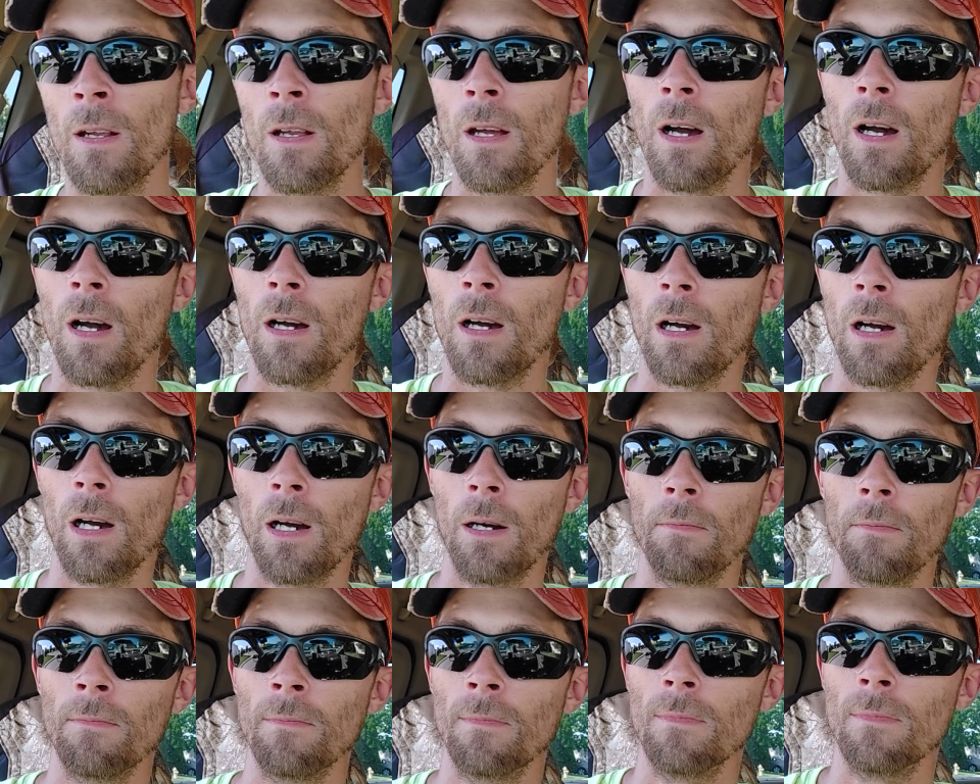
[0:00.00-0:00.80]

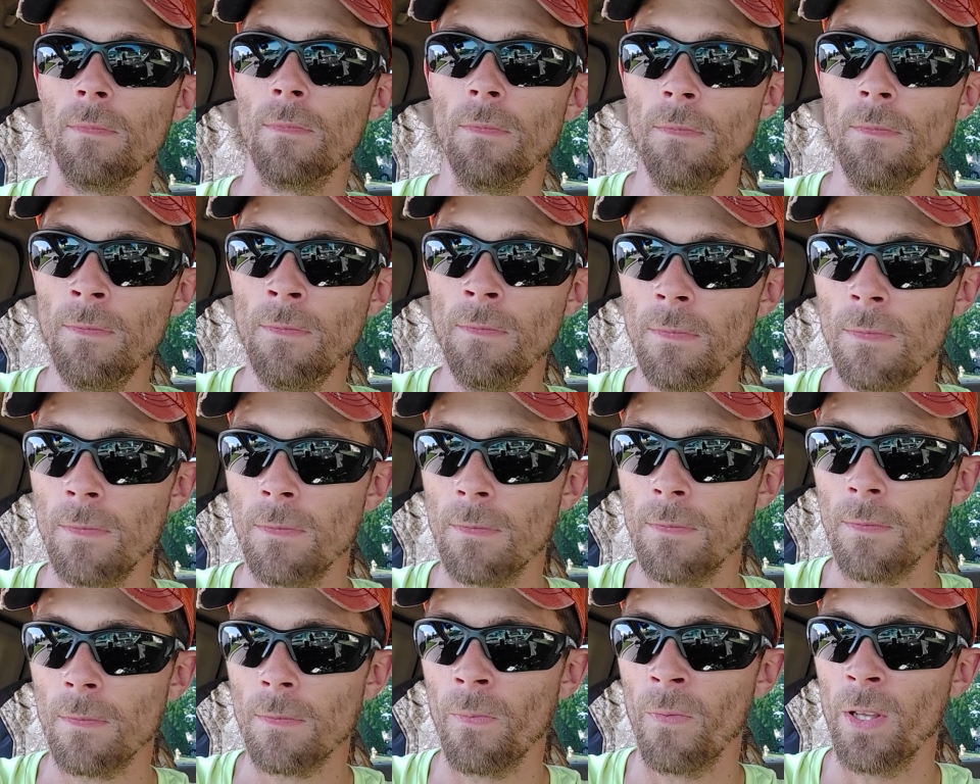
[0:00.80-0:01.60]

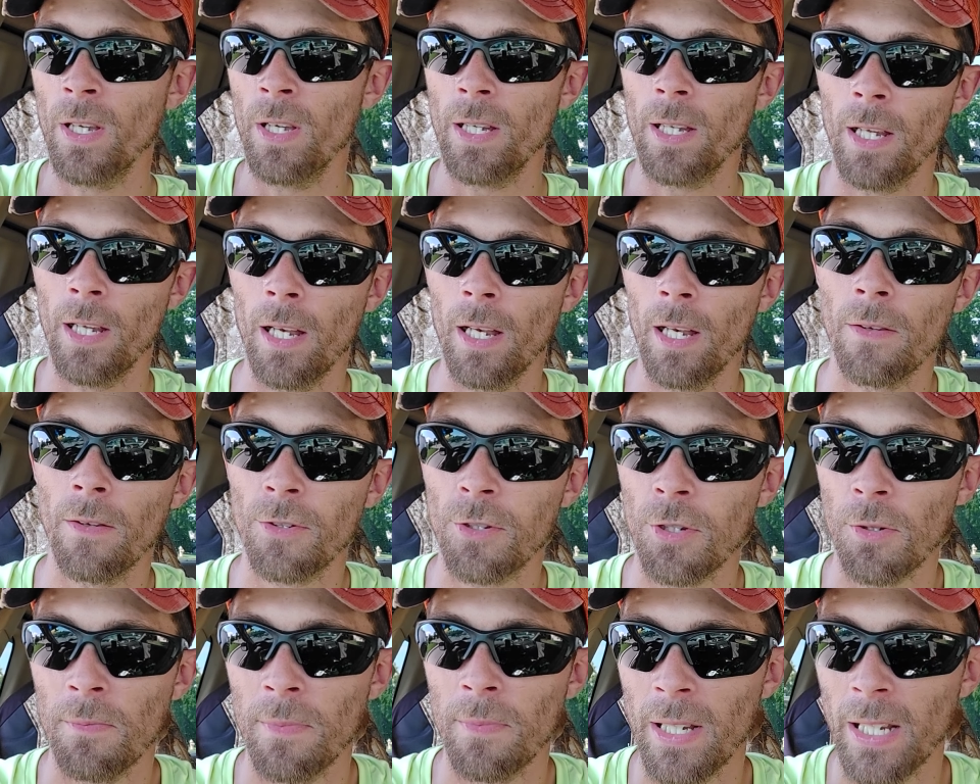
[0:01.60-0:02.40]
then
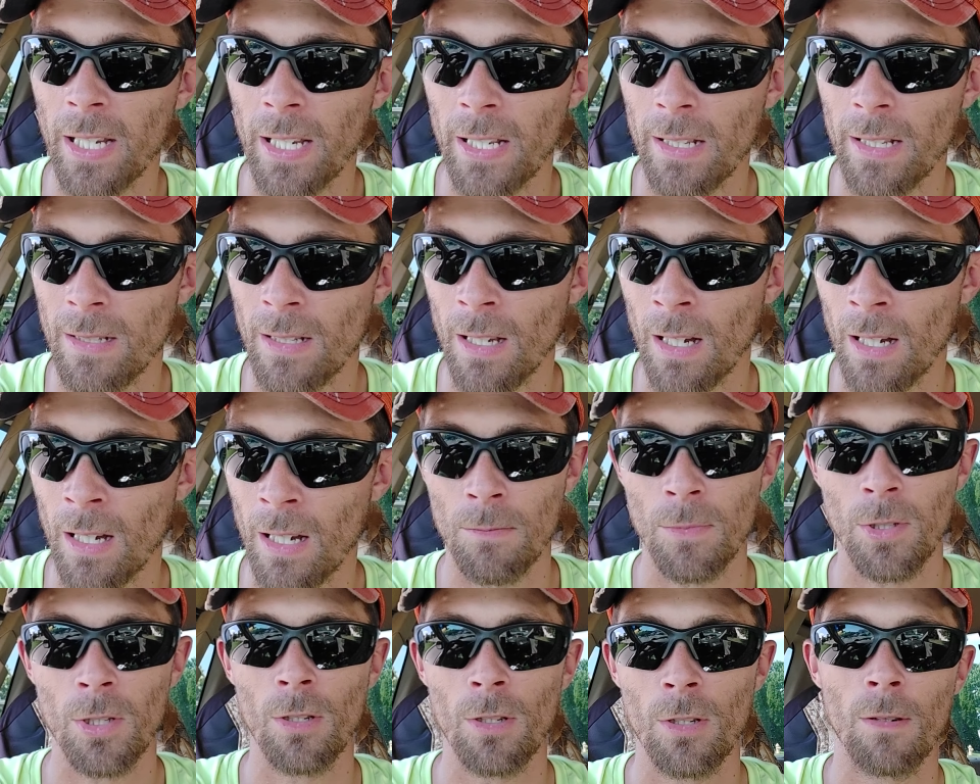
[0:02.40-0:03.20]
to me,
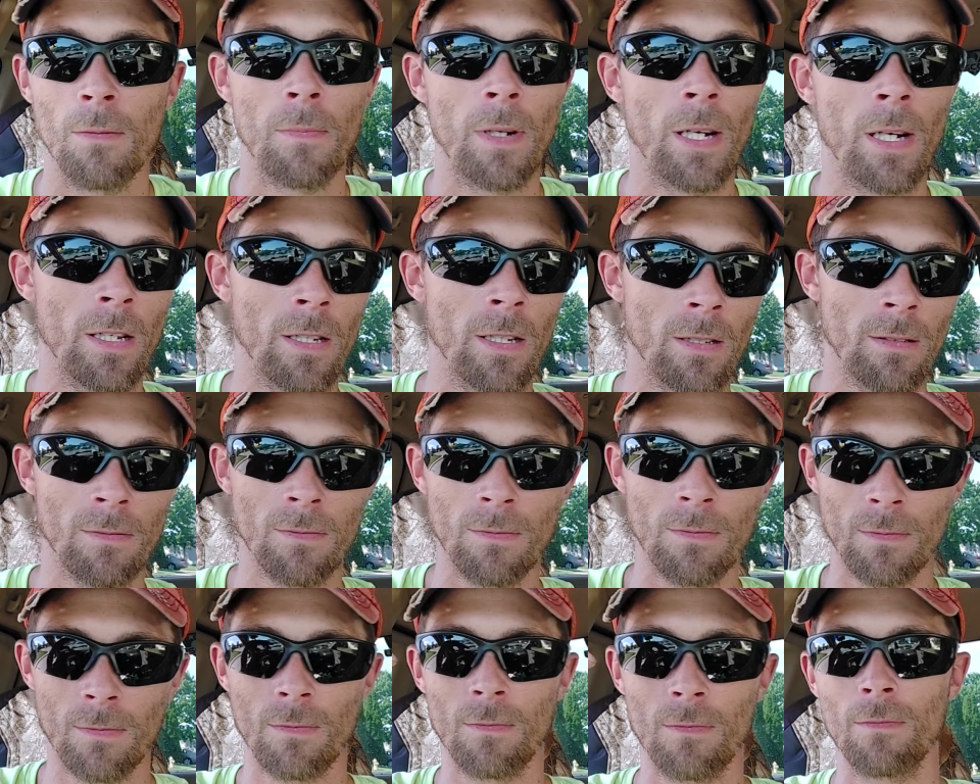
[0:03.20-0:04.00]
I'm doing
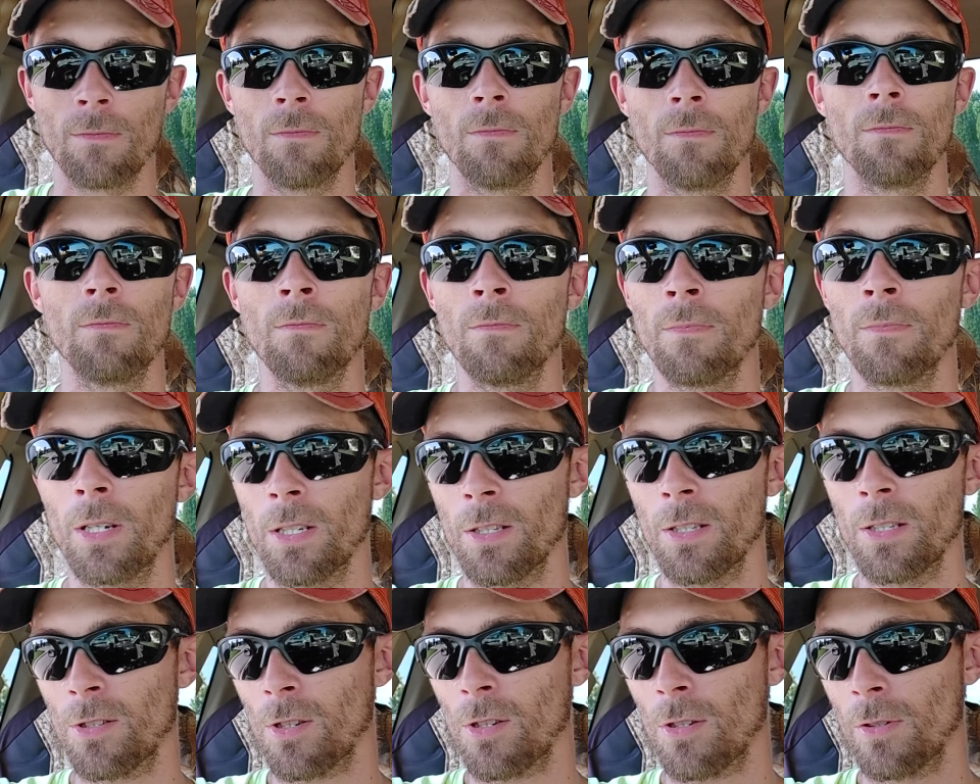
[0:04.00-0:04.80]

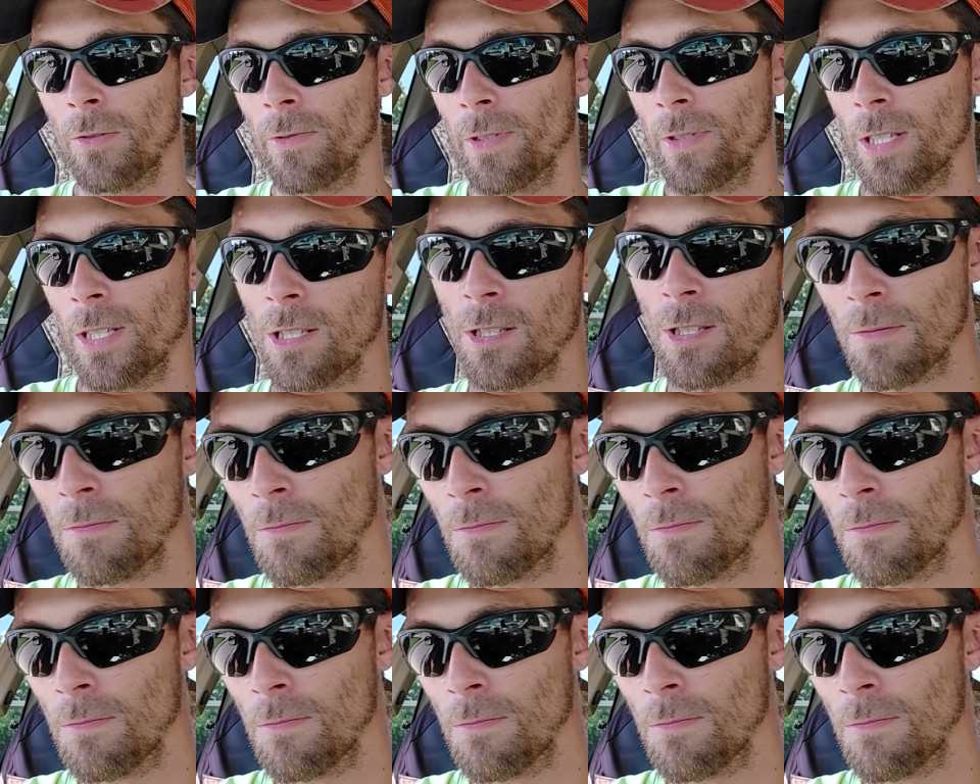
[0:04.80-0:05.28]
my service,